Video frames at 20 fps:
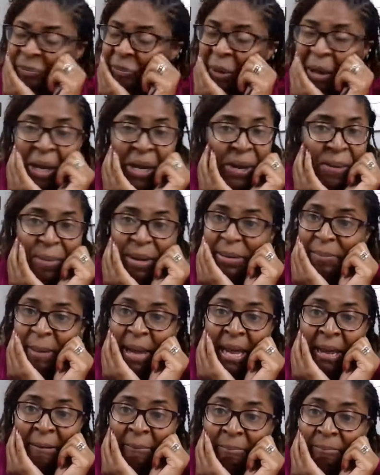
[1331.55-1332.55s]
Couldn't have been
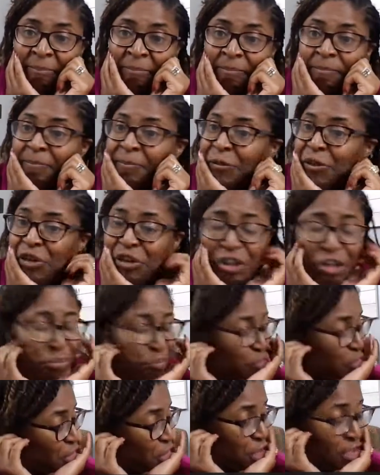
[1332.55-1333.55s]
me. She
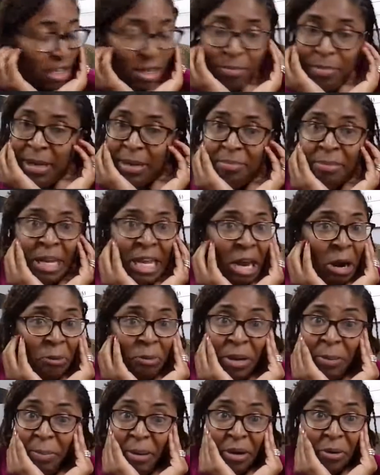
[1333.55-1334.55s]
couldn't have been me
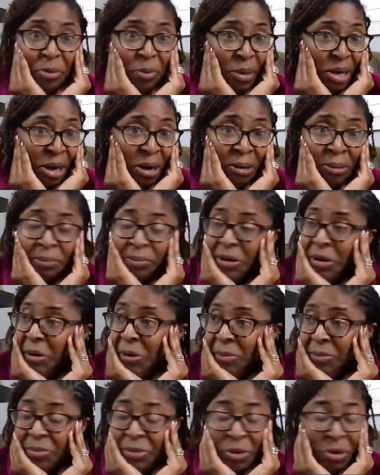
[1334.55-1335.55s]
on the boat with her.
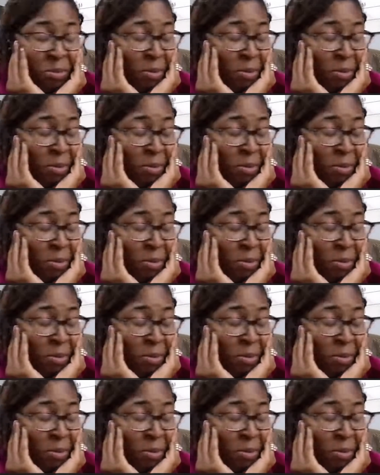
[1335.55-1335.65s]
Nope.